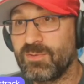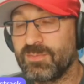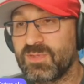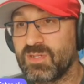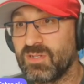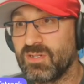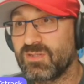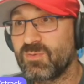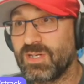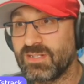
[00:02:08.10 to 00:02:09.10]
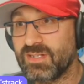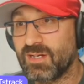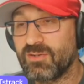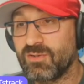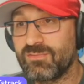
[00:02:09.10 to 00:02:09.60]
now up to
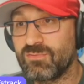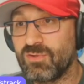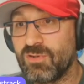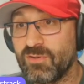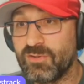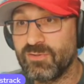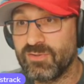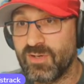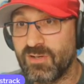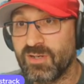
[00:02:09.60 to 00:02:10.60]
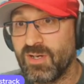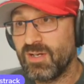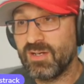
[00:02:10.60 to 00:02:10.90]
22nd overall on Underdog.